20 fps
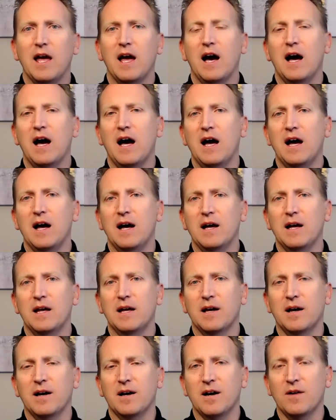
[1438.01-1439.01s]

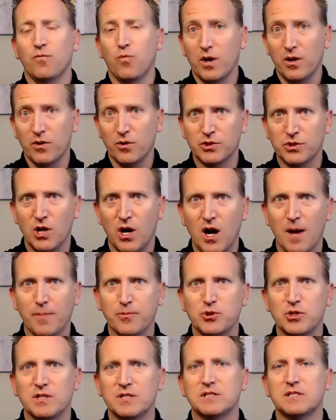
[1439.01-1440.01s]
one of those
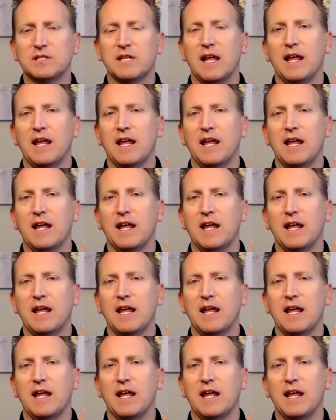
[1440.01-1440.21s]
options,